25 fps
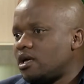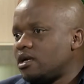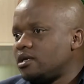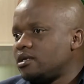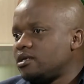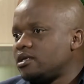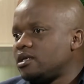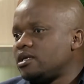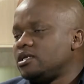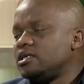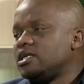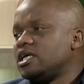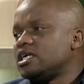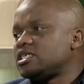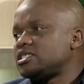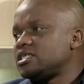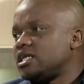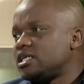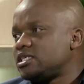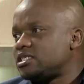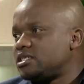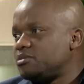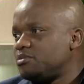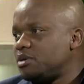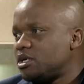national
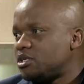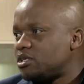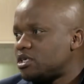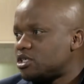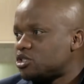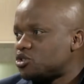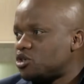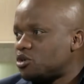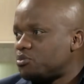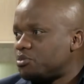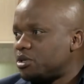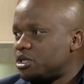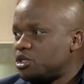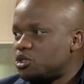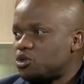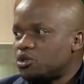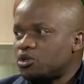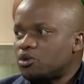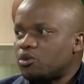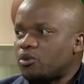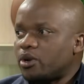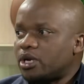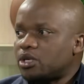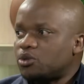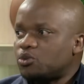teammate has not been doing
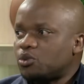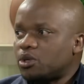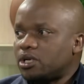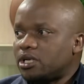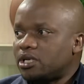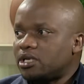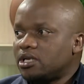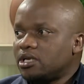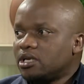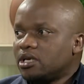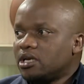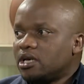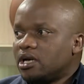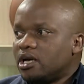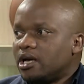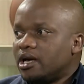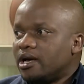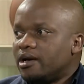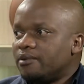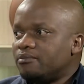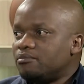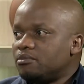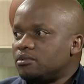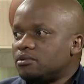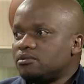quite well.
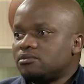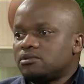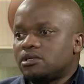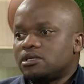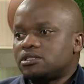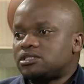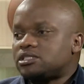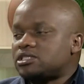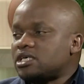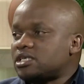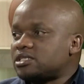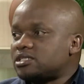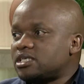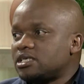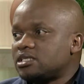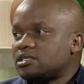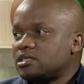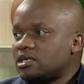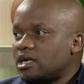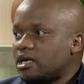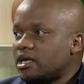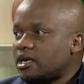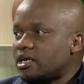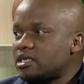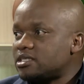Um, it's just a,
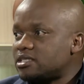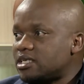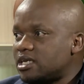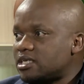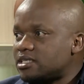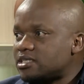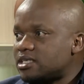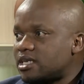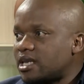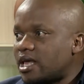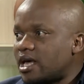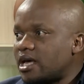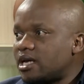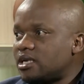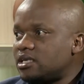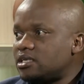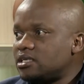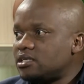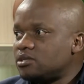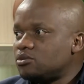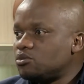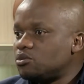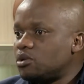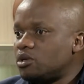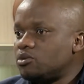a, recent slide
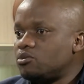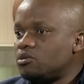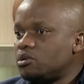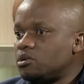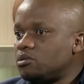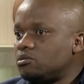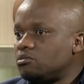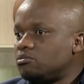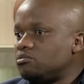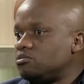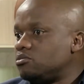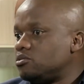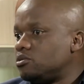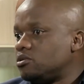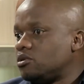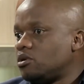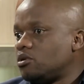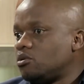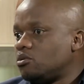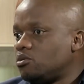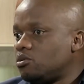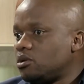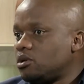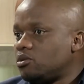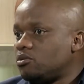when we, you know,
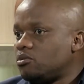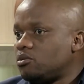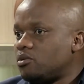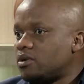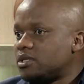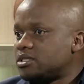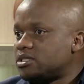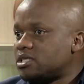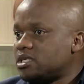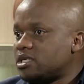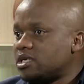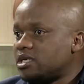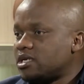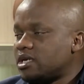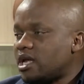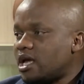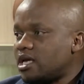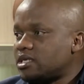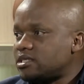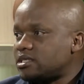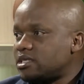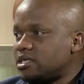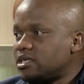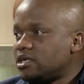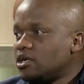we, we, were sitting
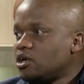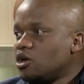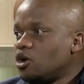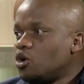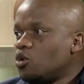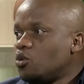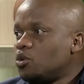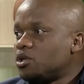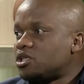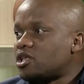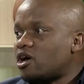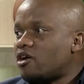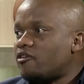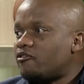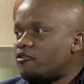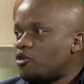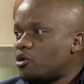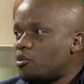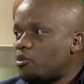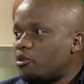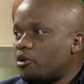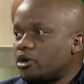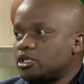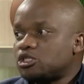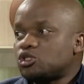nicely with our four
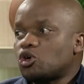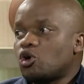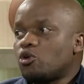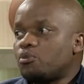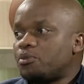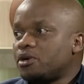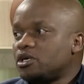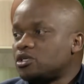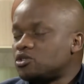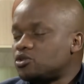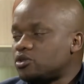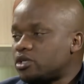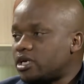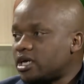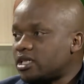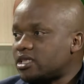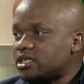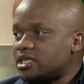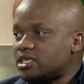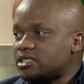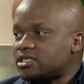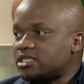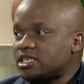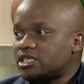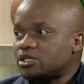points, hoping to get the
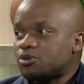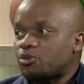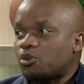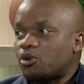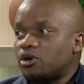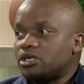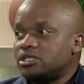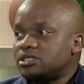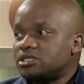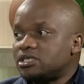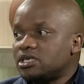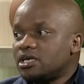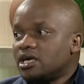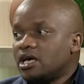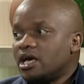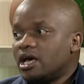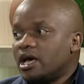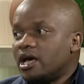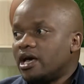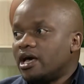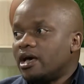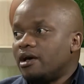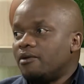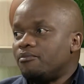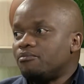six points
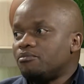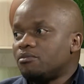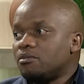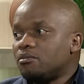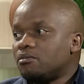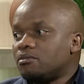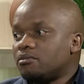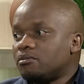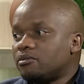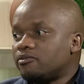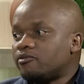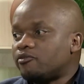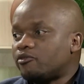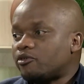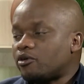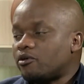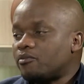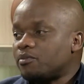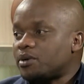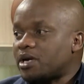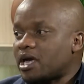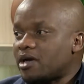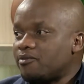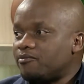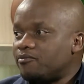um, from
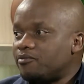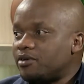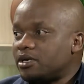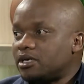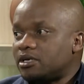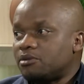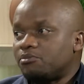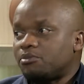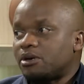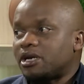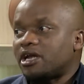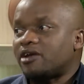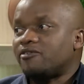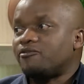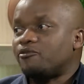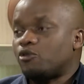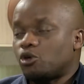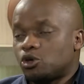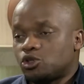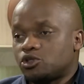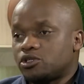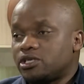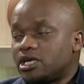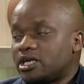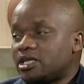Cape Verde, but
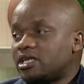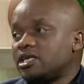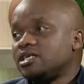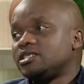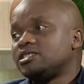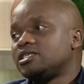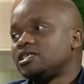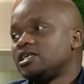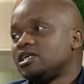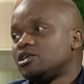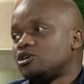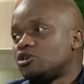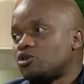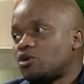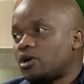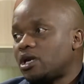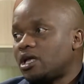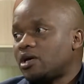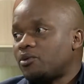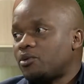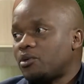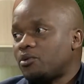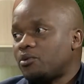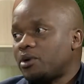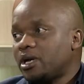unfortunately it didn't roll our
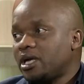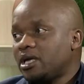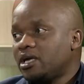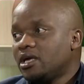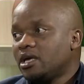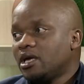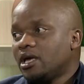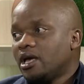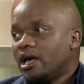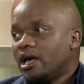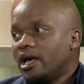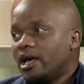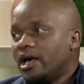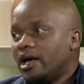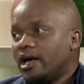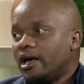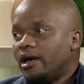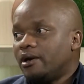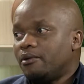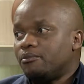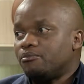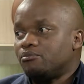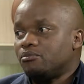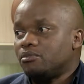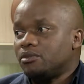way.
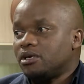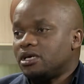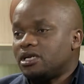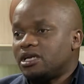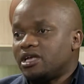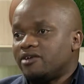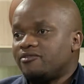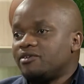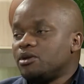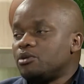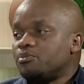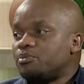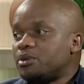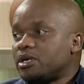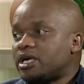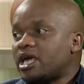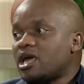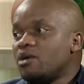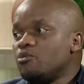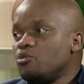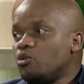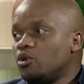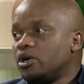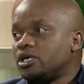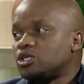Um, it even
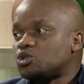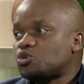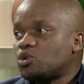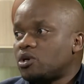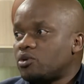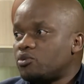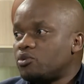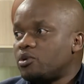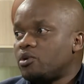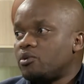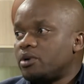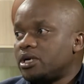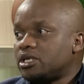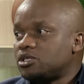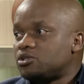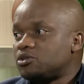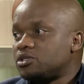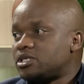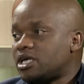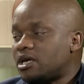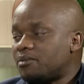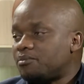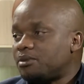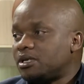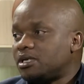became worse when we went to
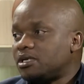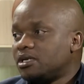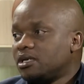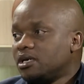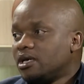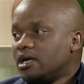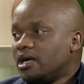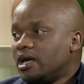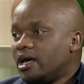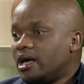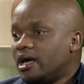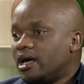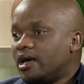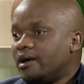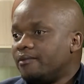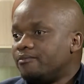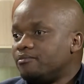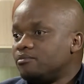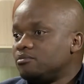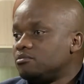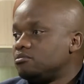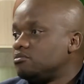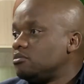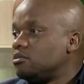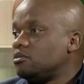Durban,
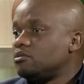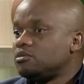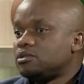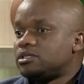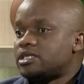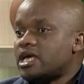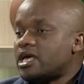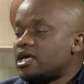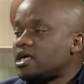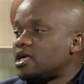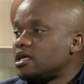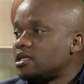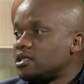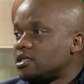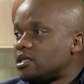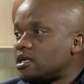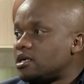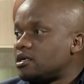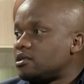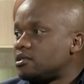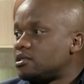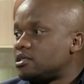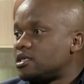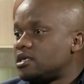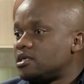um, taking the,
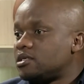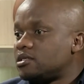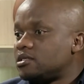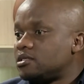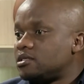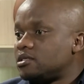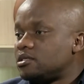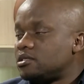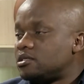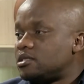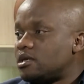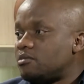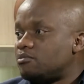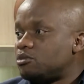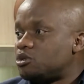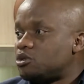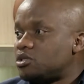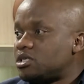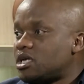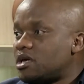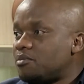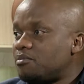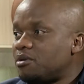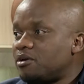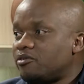the, them to
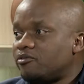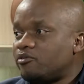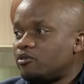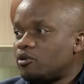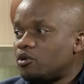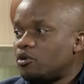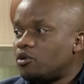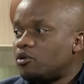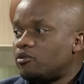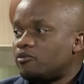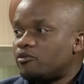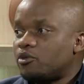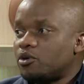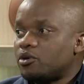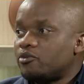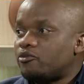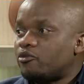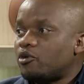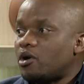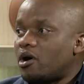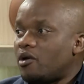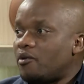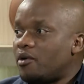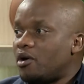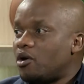Durban mm, for, for,
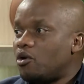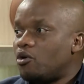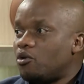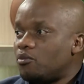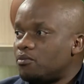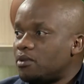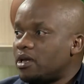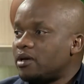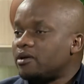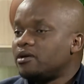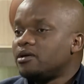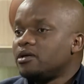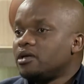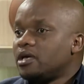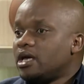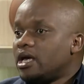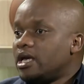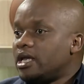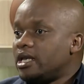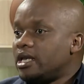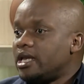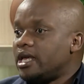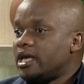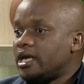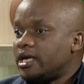for our home yeah.
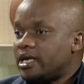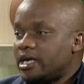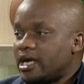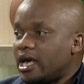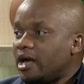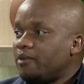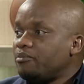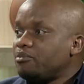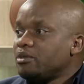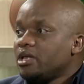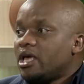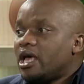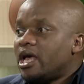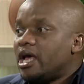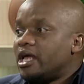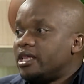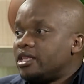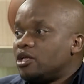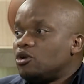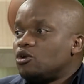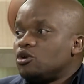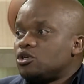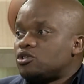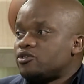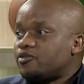leg, yeah. And
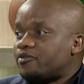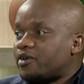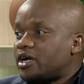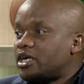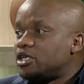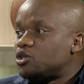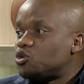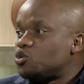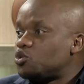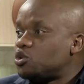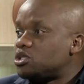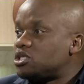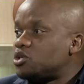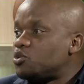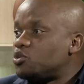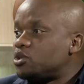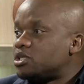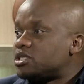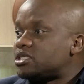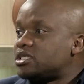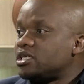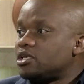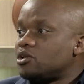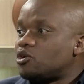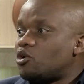then to find ukuthi we
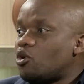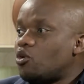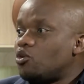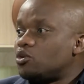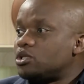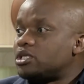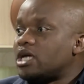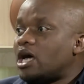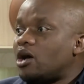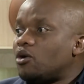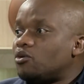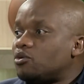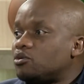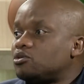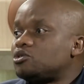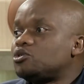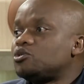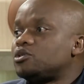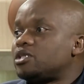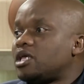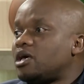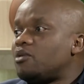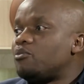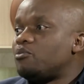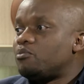still go down to
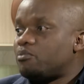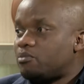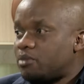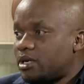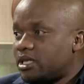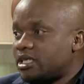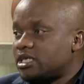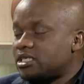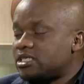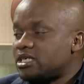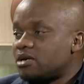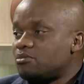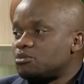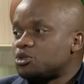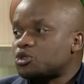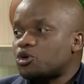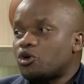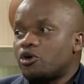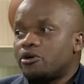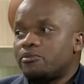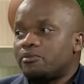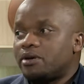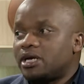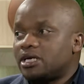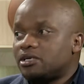them by the same
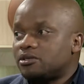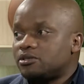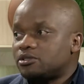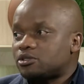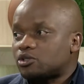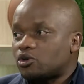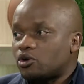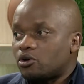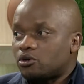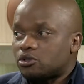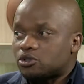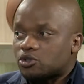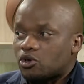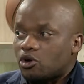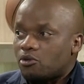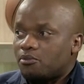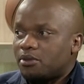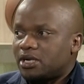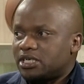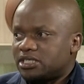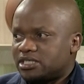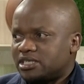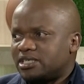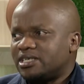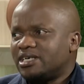score, score, score
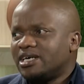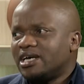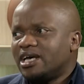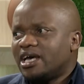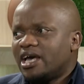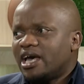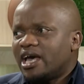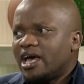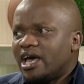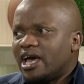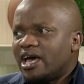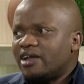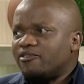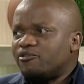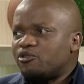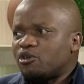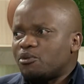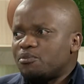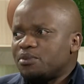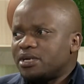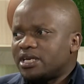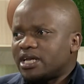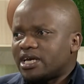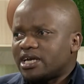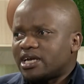margin. And for
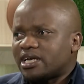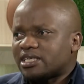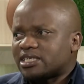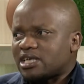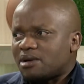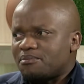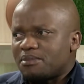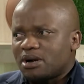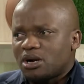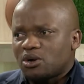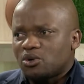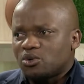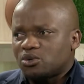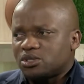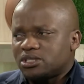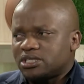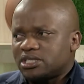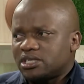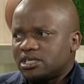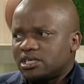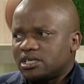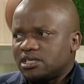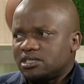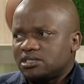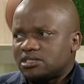me, ngiyacabanga
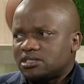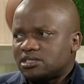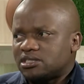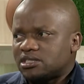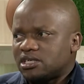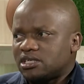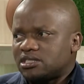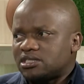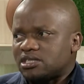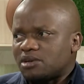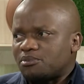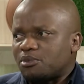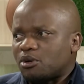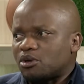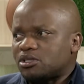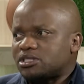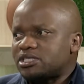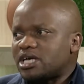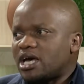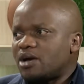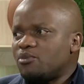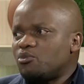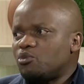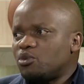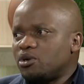ukuthi it's, it's about
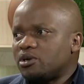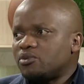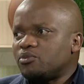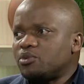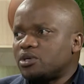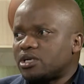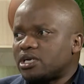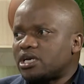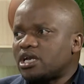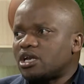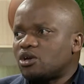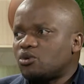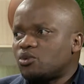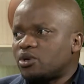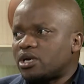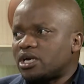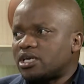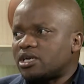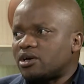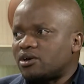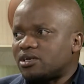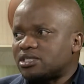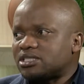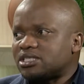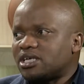time we, we really look at
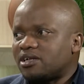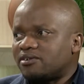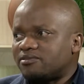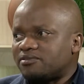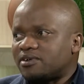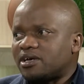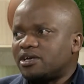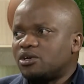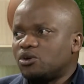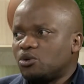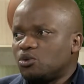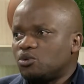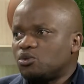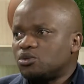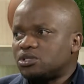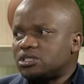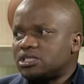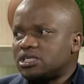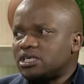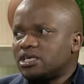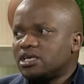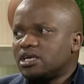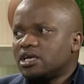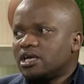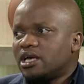ourselves. I know ukuthi
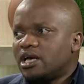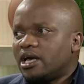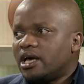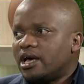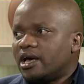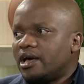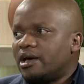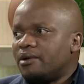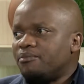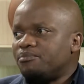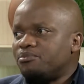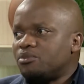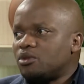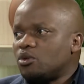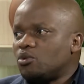um,